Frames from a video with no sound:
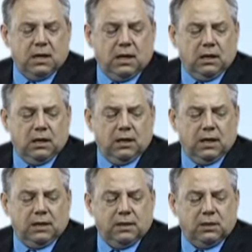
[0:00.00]

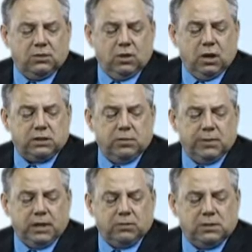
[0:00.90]
and then talked
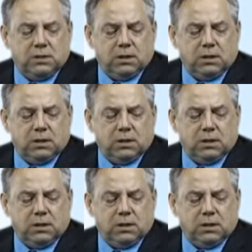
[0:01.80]
about